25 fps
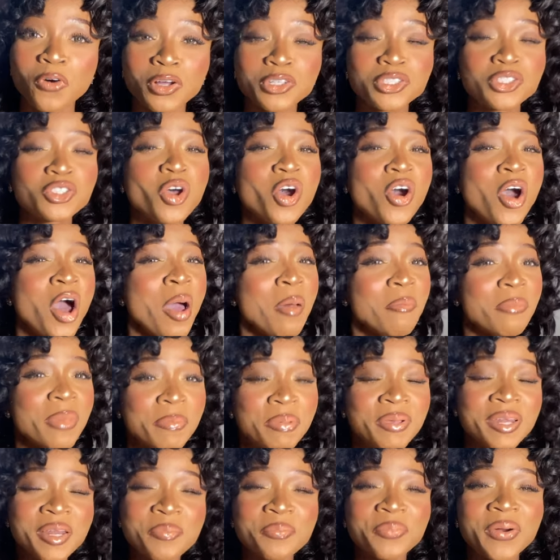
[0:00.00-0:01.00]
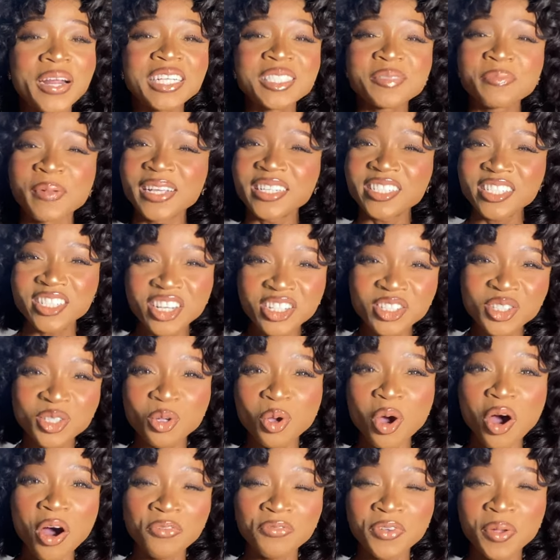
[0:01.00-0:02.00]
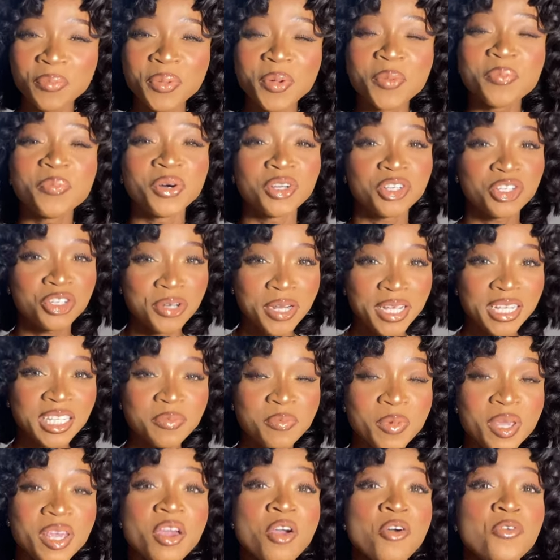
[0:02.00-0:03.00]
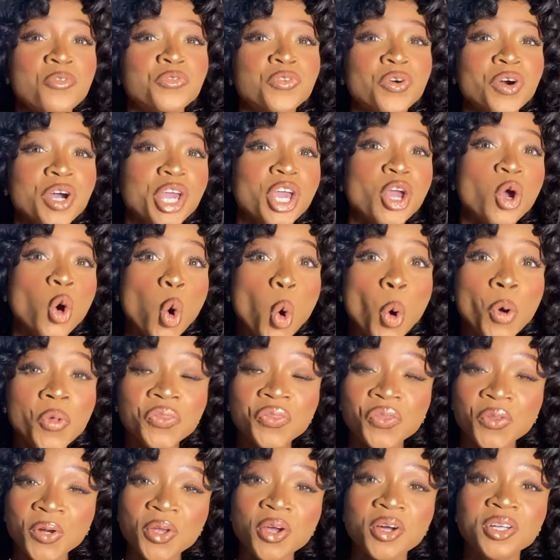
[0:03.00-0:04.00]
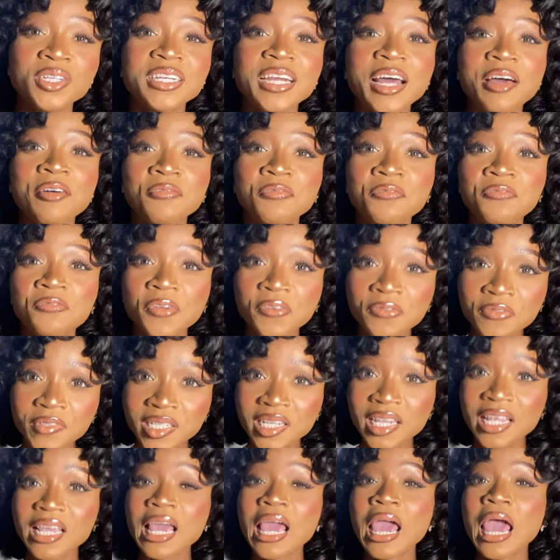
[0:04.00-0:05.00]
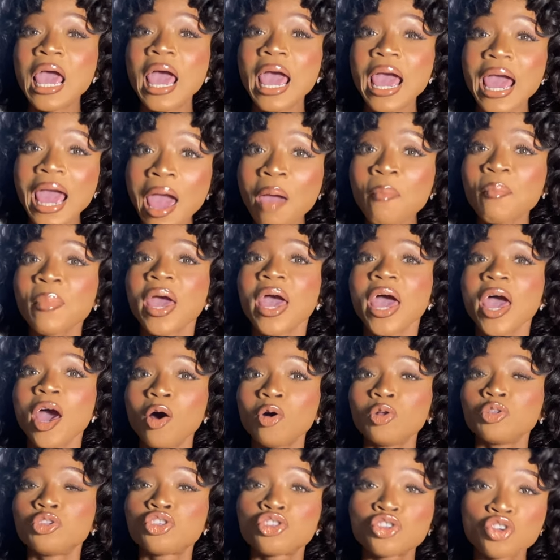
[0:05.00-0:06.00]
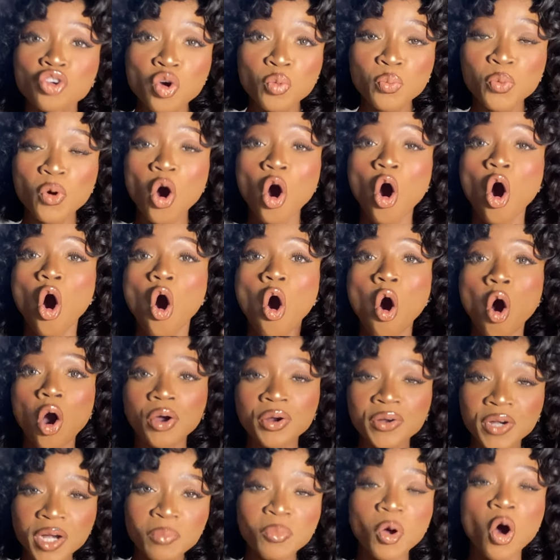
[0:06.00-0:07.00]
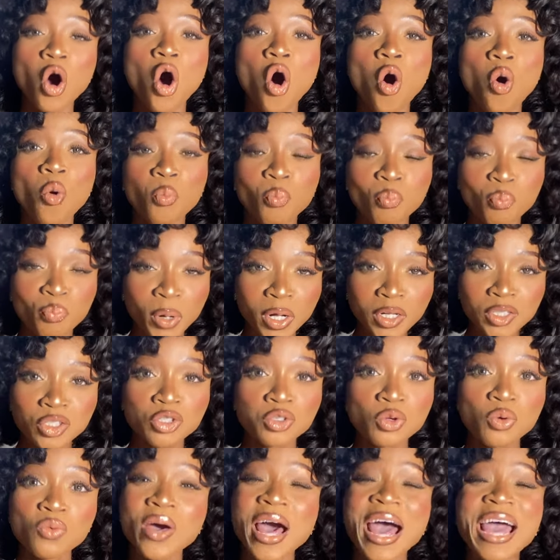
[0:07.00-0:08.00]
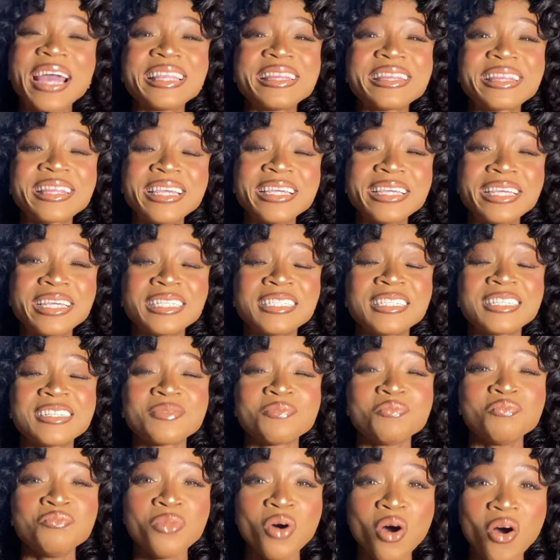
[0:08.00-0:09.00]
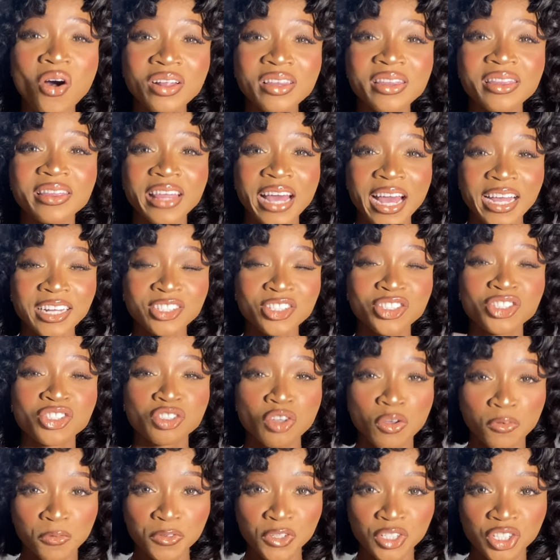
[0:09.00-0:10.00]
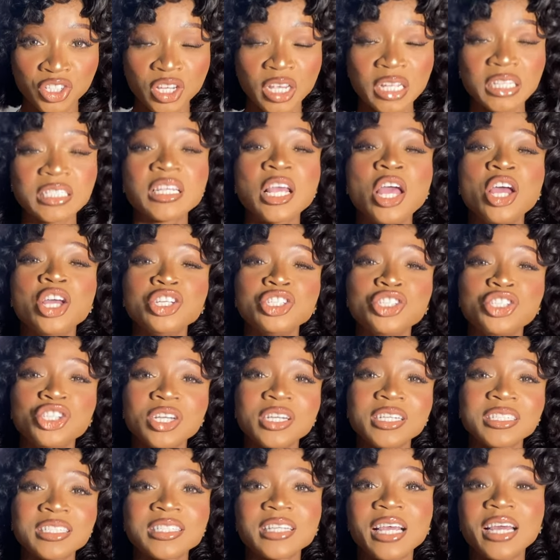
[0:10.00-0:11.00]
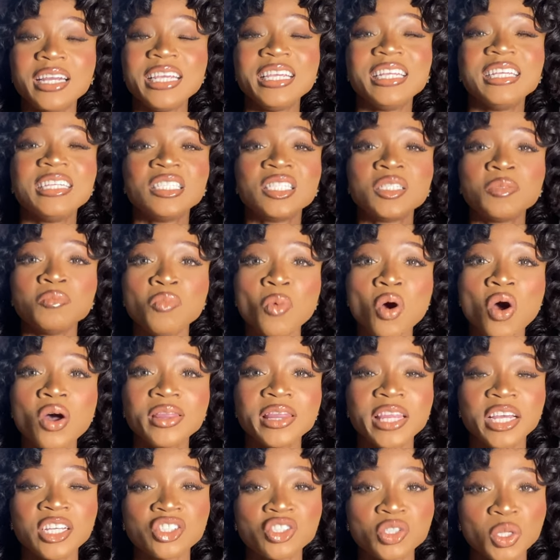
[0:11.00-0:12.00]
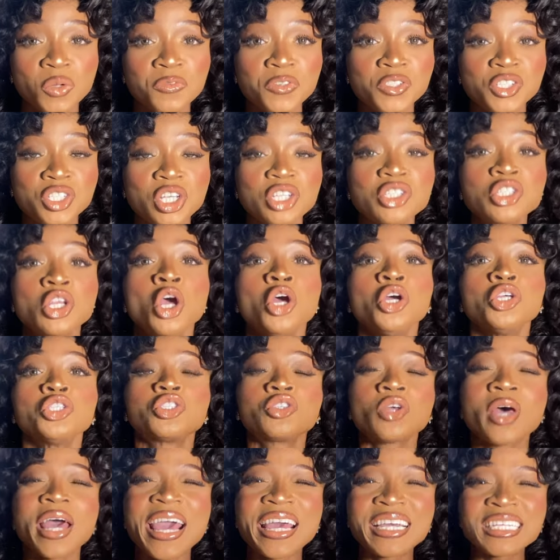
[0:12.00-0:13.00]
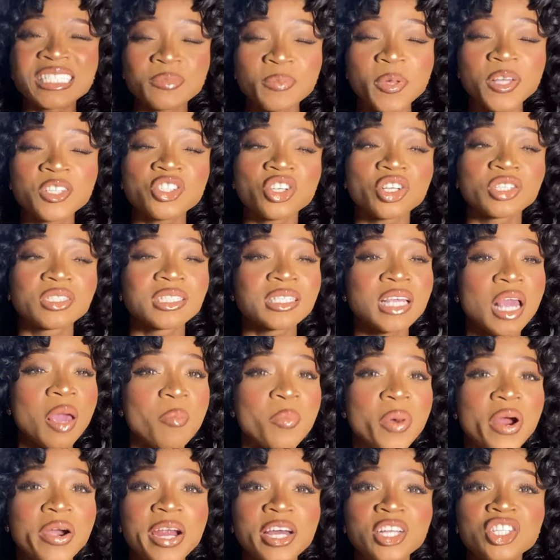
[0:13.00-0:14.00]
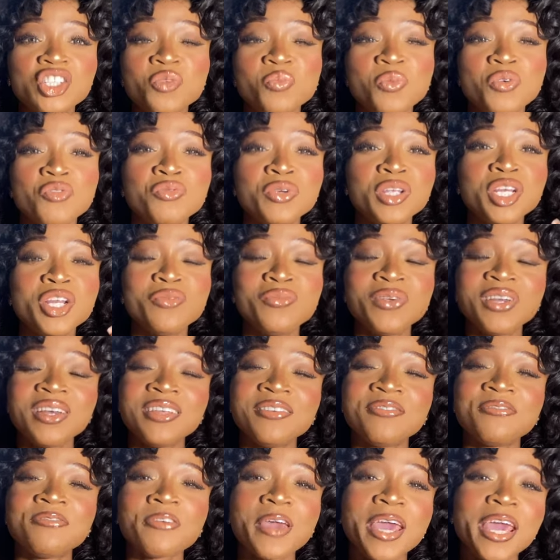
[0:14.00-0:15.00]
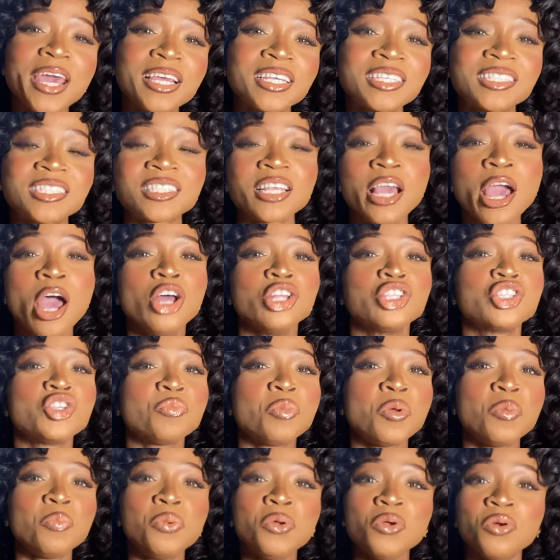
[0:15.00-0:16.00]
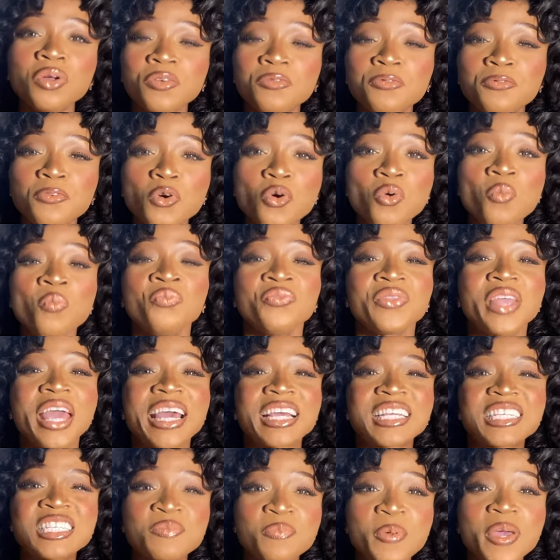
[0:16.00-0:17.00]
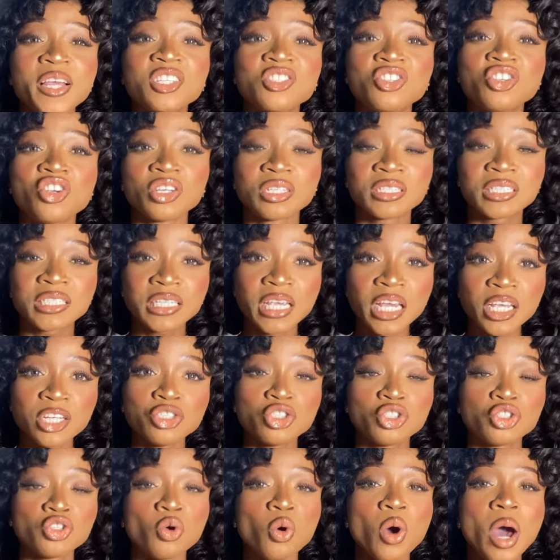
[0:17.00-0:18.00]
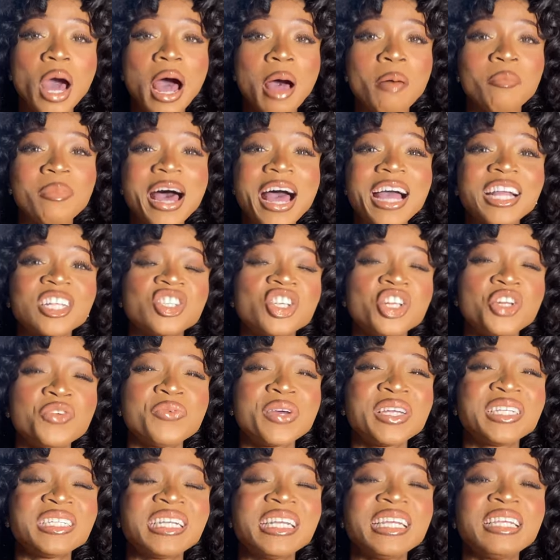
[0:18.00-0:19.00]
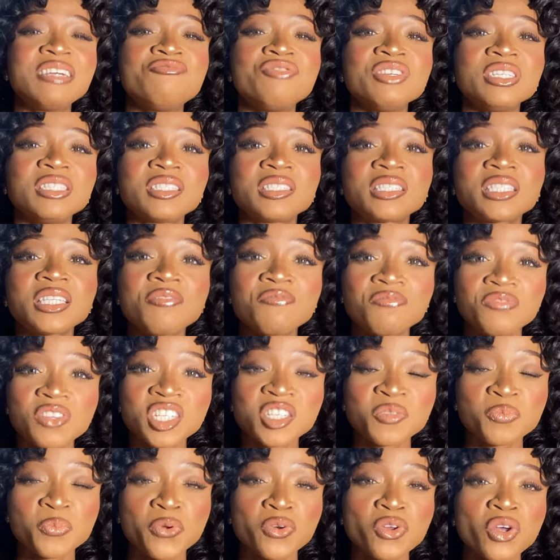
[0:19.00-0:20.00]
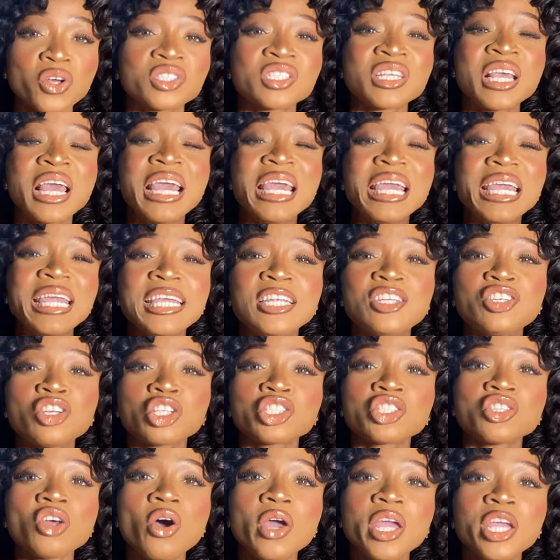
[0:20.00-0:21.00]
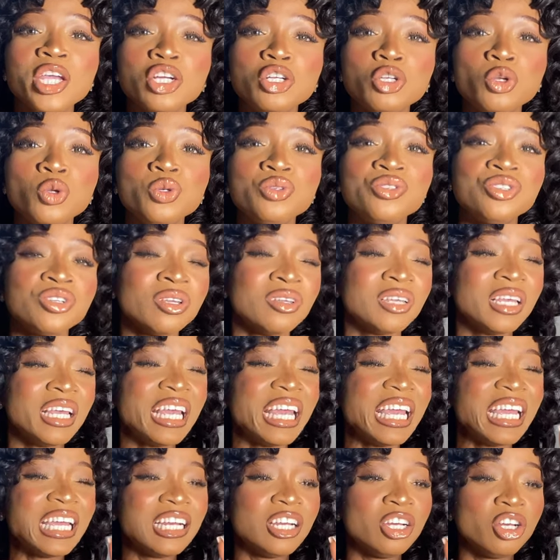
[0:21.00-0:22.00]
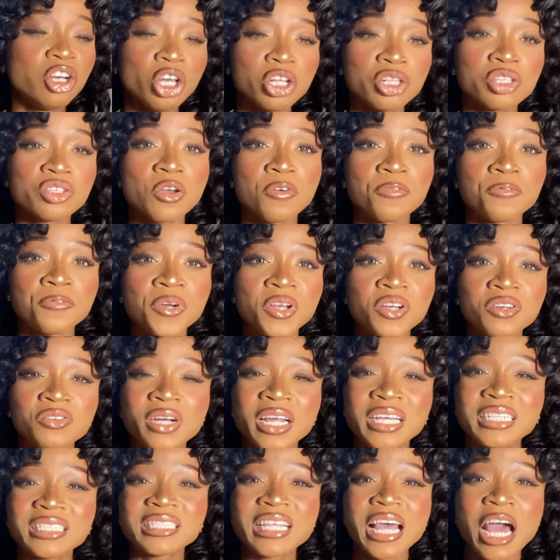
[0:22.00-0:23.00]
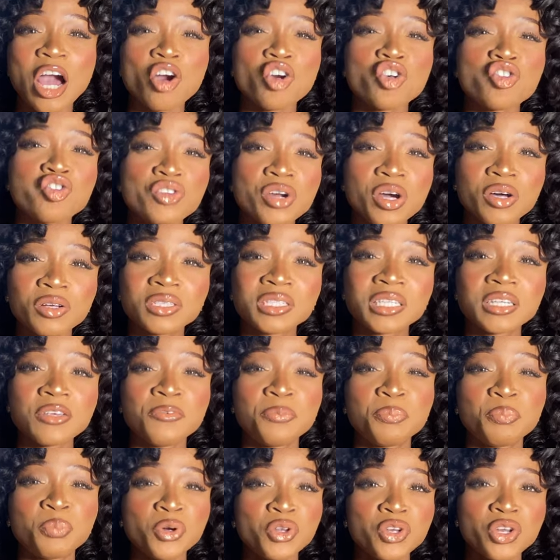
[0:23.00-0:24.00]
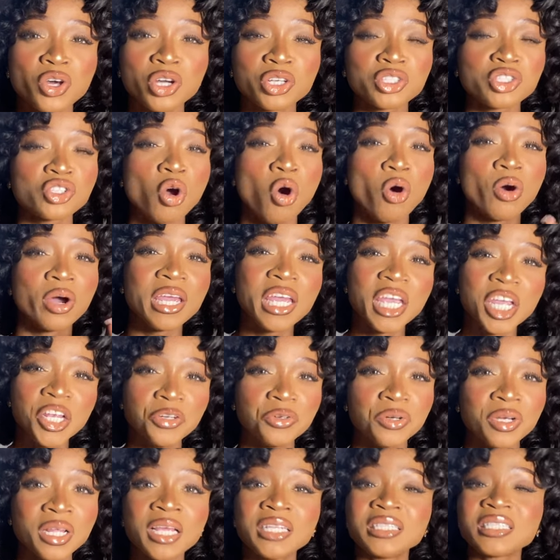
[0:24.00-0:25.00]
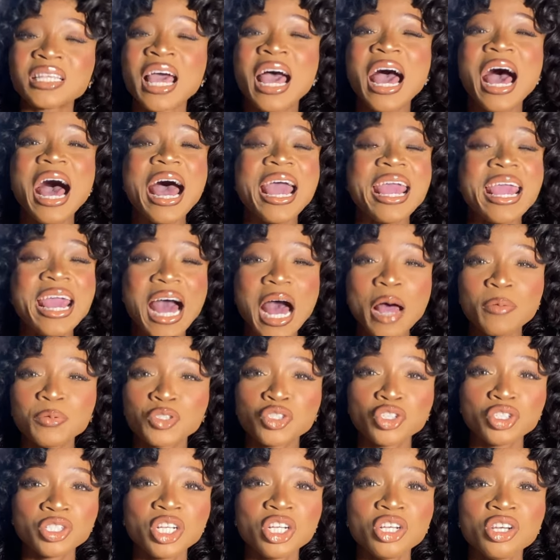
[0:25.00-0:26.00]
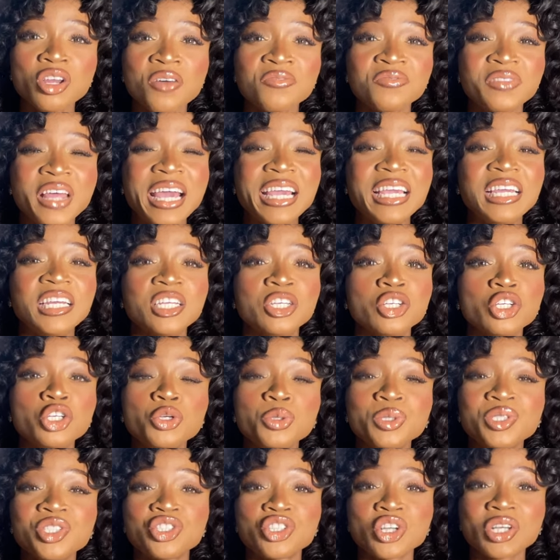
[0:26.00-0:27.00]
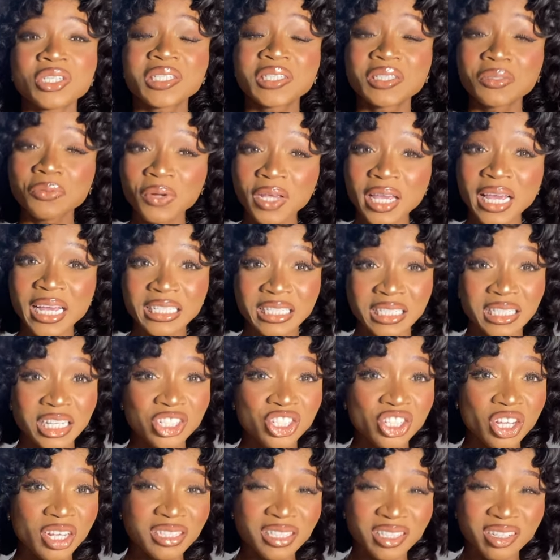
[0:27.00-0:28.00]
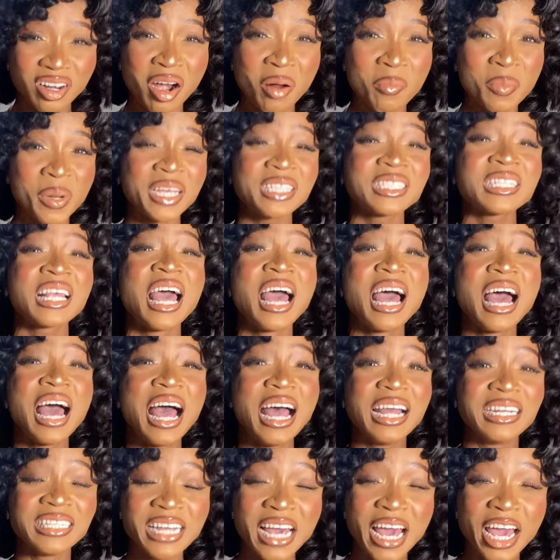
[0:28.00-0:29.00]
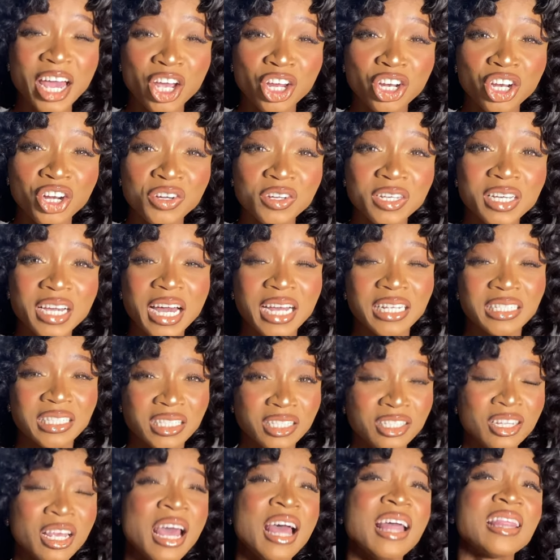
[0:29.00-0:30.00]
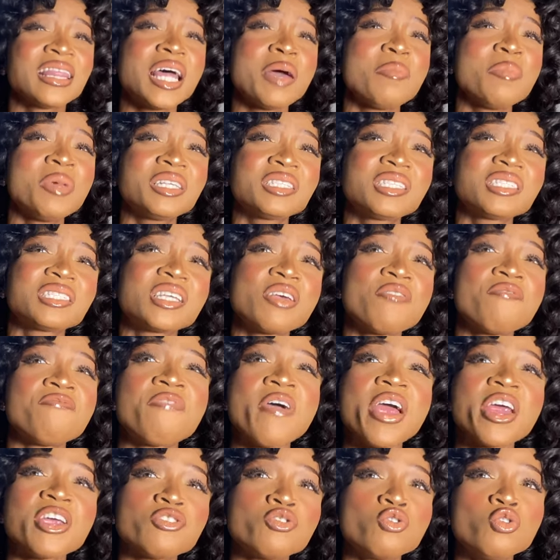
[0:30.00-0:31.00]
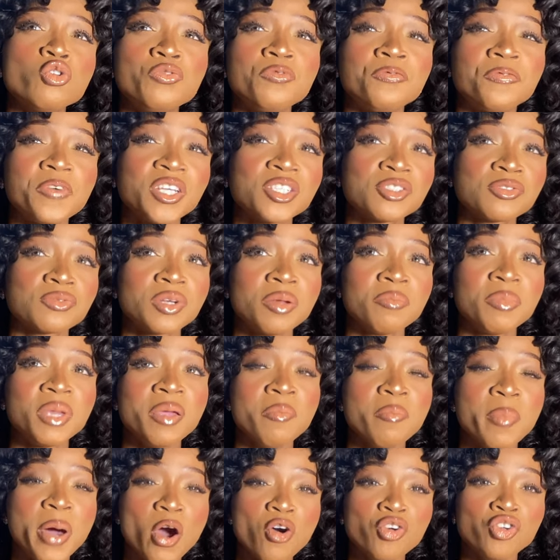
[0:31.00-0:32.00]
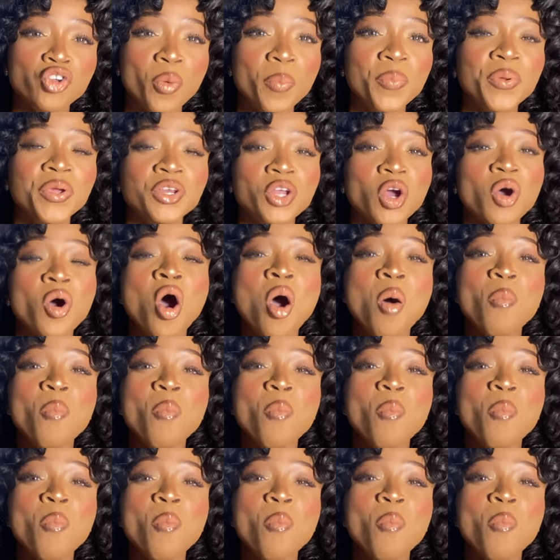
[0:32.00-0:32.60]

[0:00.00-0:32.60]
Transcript: So maybe the price might chase you off a bit, but trust me, for a whole 350 ml tube or cream or bottle, I think it is more than sufficient. Do you understand? It is more than sufficient. So expect your skin barrier to be really fixed, to be beautiful. Expect your skin to actually readily receive this product. It does not include a lot of fragrance and curative products or ingredients. I absolutely love that it includes just 3 essential ceramides and hyaluronic acid. That makes it a very good face cream in my own opinion.